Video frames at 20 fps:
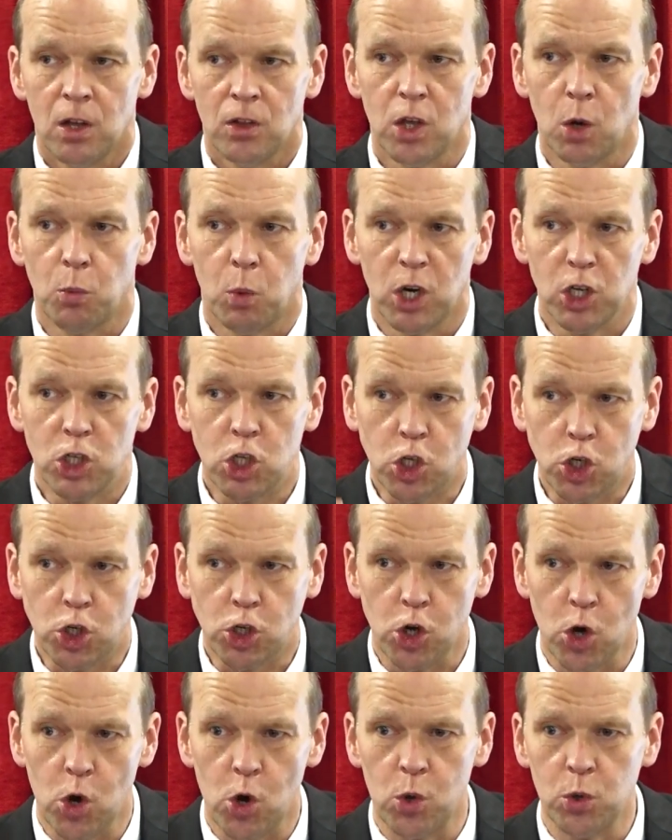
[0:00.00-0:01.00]
that were
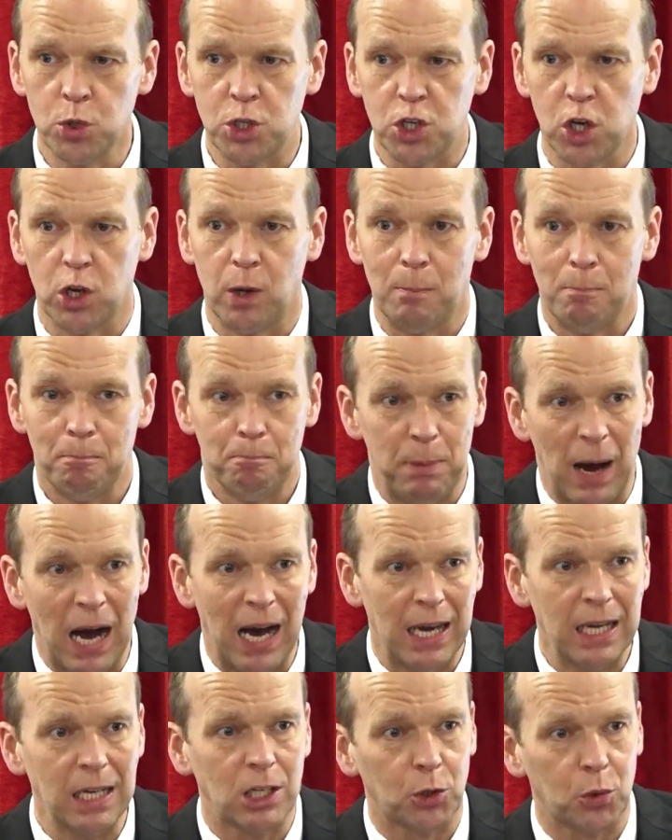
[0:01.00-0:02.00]
chosen
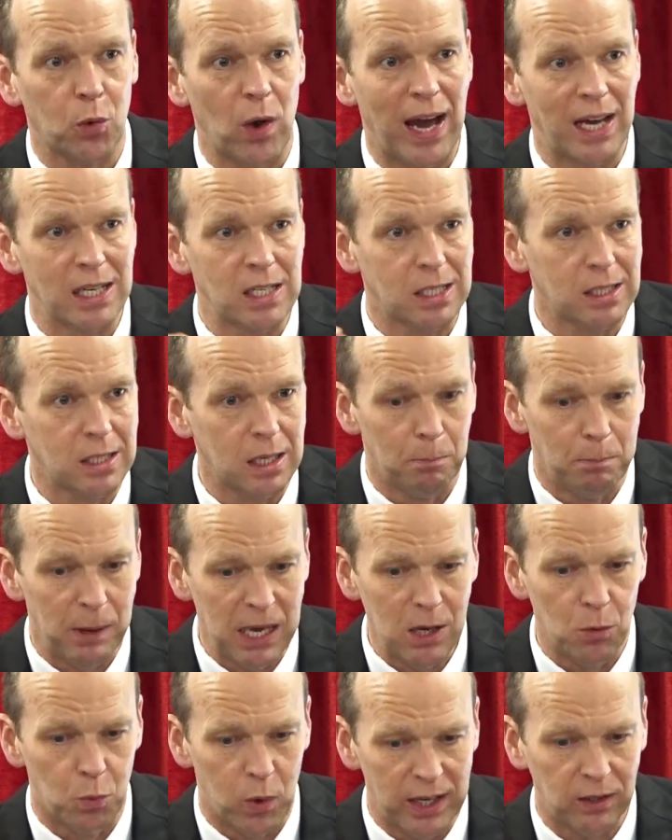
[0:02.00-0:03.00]
by Christ to
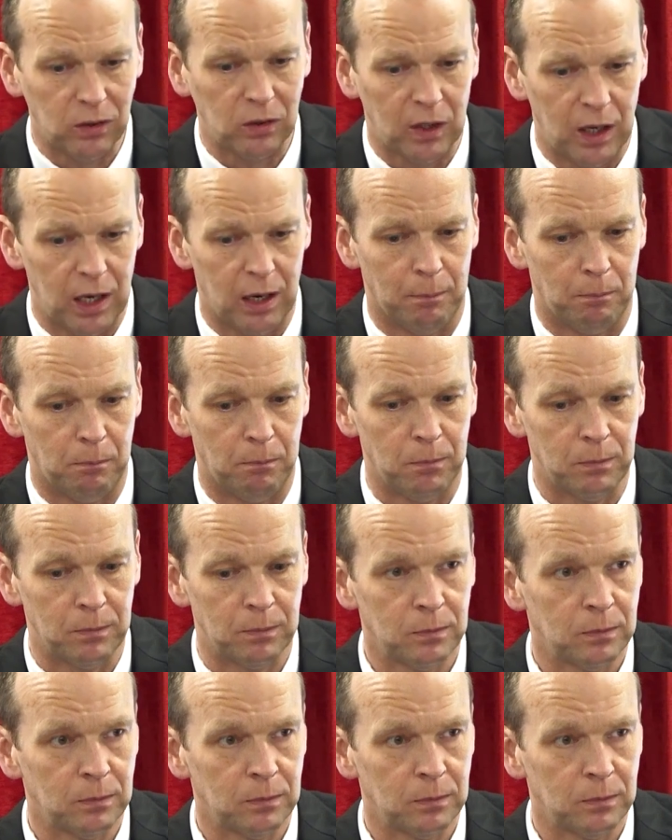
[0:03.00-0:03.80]
be with him.